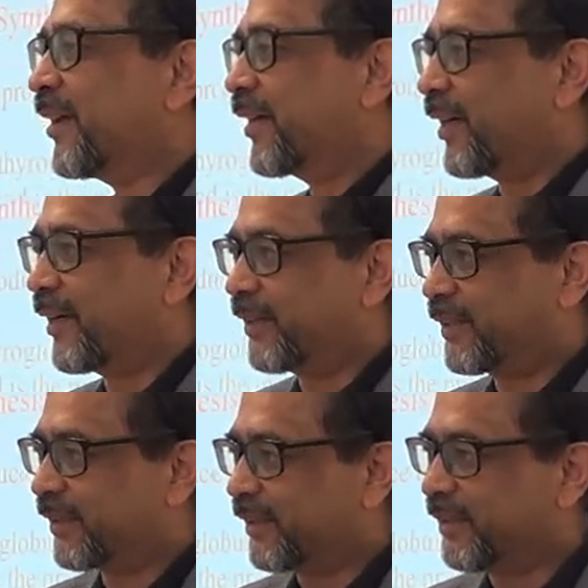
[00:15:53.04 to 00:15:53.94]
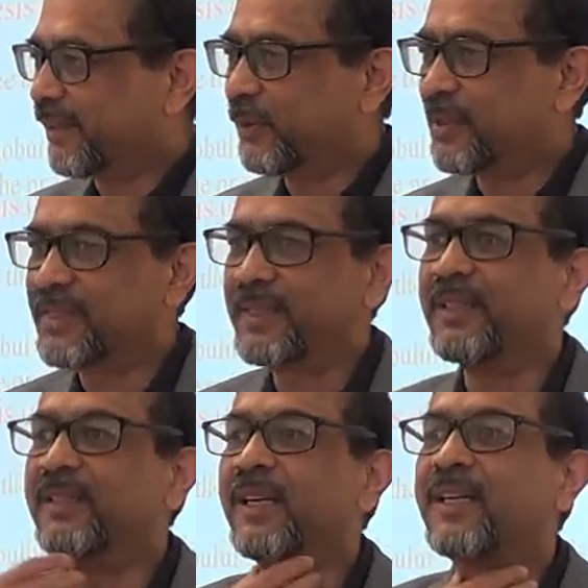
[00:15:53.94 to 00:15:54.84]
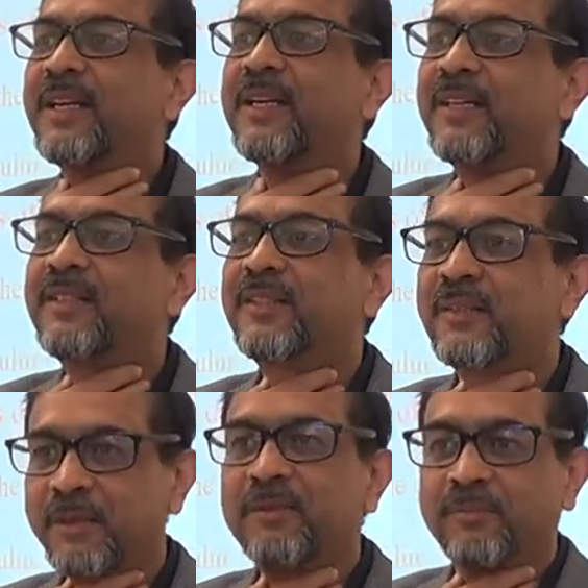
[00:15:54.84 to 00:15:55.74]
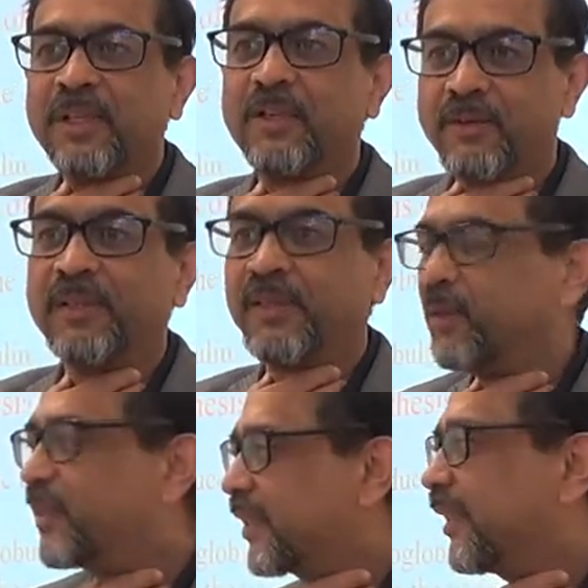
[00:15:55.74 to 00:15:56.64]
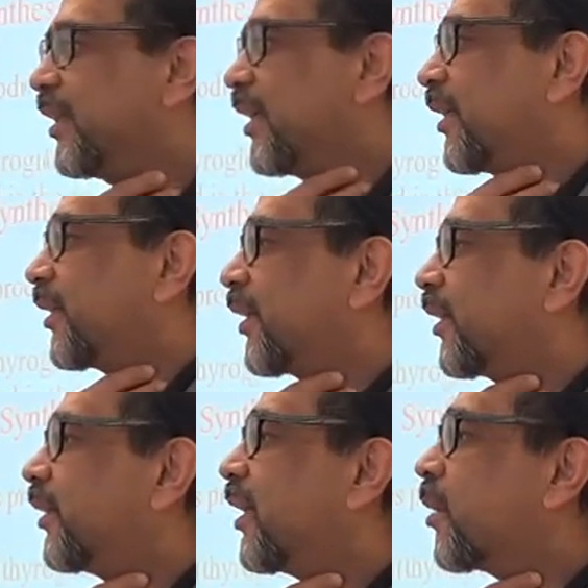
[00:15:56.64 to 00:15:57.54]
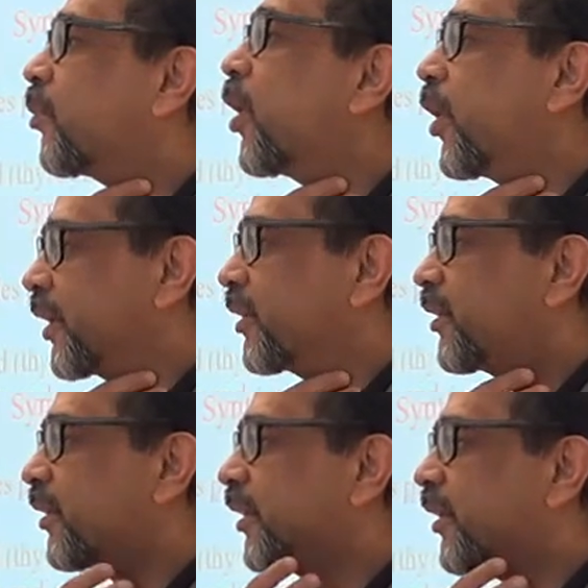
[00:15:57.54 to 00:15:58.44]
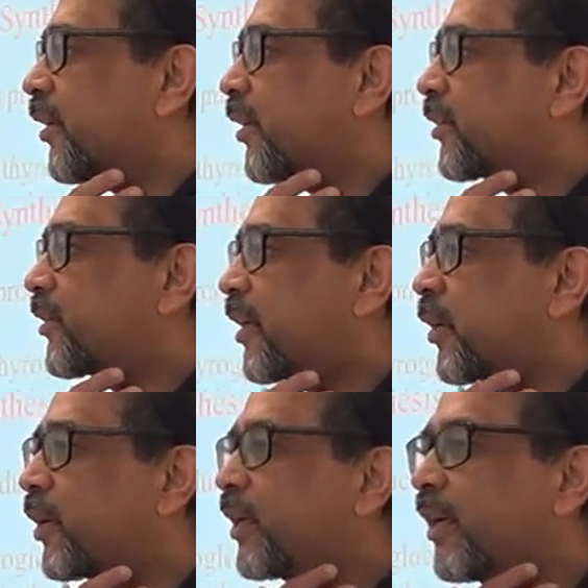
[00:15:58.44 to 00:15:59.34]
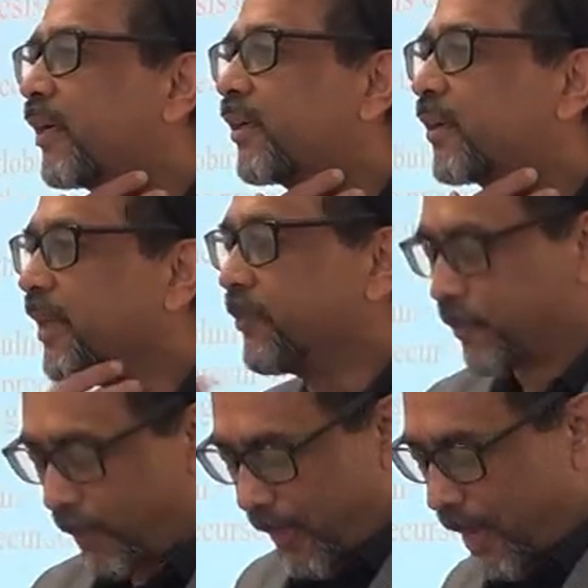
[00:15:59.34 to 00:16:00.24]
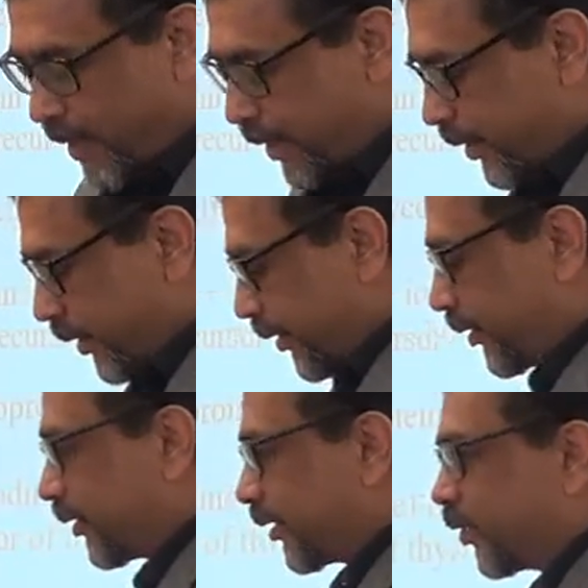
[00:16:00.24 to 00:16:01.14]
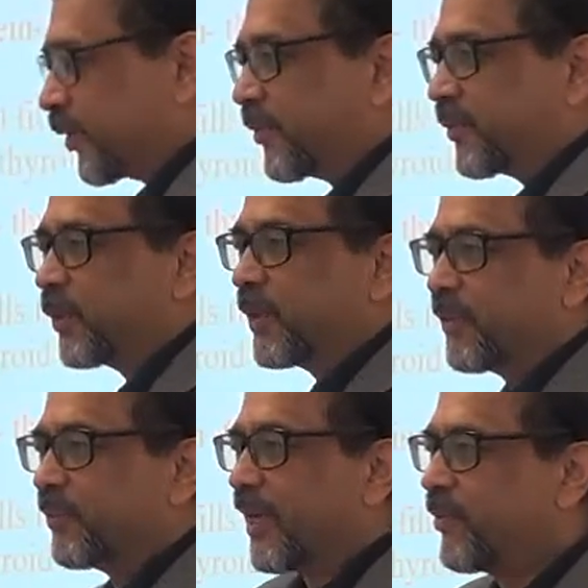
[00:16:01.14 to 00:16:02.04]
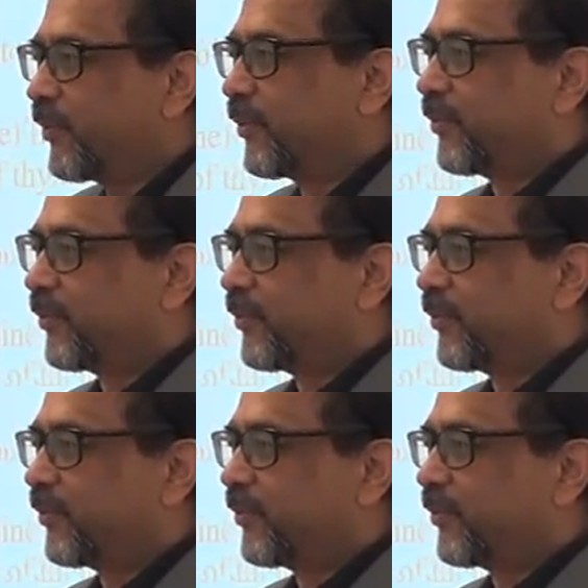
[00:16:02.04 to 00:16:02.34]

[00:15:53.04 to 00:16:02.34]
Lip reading: and you will see the kids very often. You will see that they have got enlarged thyroid gland. Okay. Now, if you give them